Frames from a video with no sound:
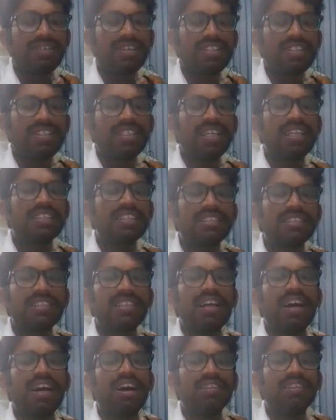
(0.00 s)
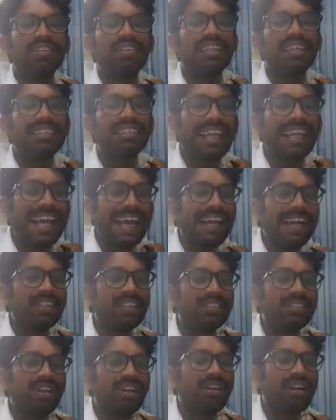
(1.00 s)
can see, on the other hand,
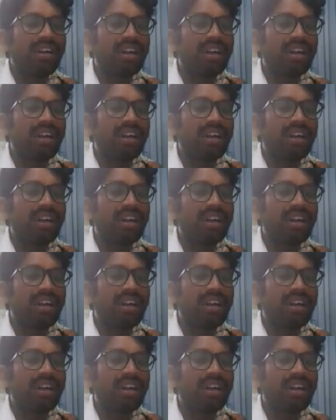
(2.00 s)
the